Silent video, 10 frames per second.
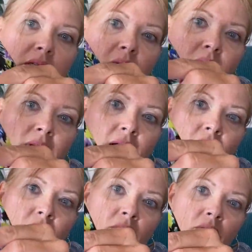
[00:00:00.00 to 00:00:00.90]
going
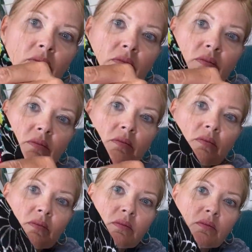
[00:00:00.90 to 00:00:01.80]
down.
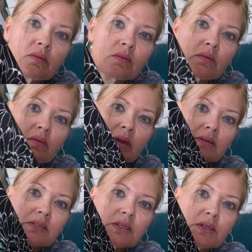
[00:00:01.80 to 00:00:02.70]

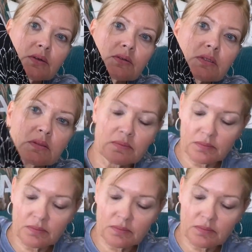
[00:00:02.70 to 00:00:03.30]
That's cute.